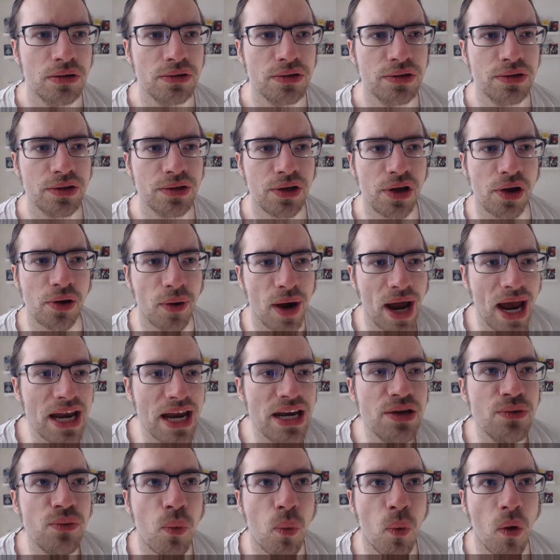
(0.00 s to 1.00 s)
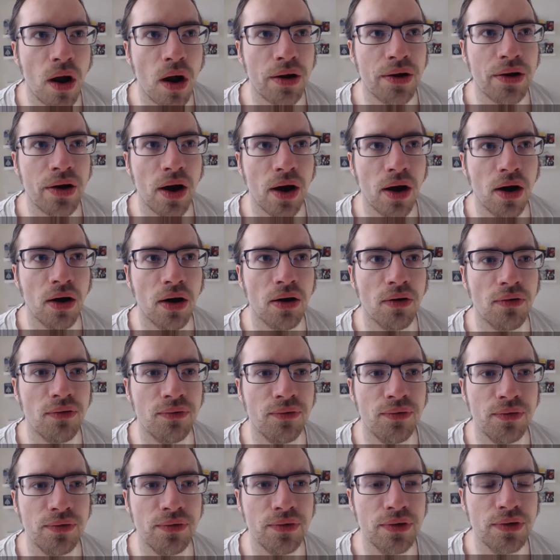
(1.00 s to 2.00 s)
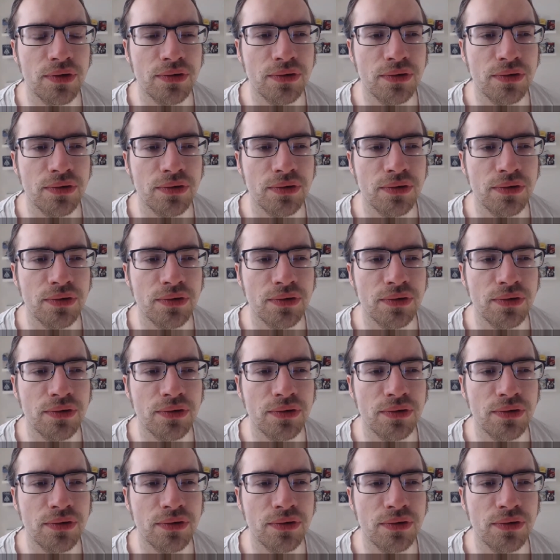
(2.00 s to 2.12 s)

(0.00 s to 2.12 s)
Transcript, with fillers: you know, anyone of